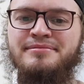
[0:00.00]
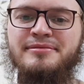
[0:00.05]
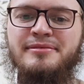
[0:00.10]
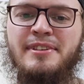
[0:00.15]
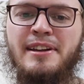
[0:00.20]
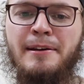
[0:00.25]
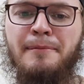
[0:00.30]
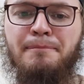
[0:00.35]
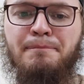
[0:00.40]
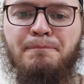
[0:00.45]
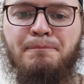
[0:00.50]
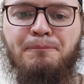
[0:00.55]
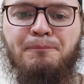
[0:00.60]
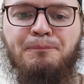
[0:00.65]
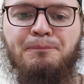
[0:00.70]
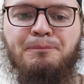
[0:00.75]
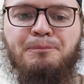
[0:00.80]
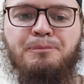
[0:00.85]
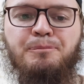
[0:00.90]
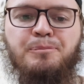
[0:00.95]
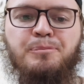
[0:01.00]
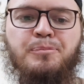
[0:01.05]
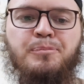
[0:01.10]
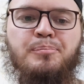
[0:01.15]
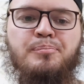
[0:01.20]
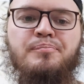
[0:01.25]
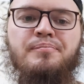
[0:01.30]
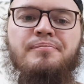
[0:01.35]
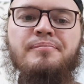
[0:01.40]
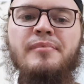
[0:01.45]
Yeah.
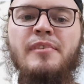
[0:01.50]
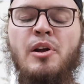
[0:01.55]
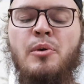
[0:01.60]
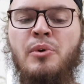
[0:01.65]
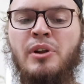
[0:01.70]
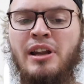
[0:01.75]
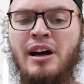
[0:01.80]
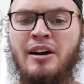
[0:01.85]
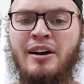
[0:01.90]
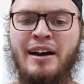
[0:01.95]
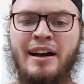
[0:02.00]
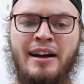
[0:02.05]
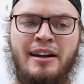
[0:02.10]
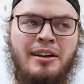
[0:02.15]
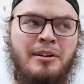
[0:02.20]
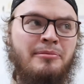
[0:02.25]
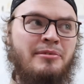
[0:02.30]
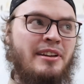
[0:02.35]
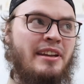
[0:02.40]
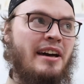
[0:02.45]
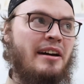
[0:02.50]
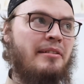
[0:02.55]
Wallahu a'lam for that.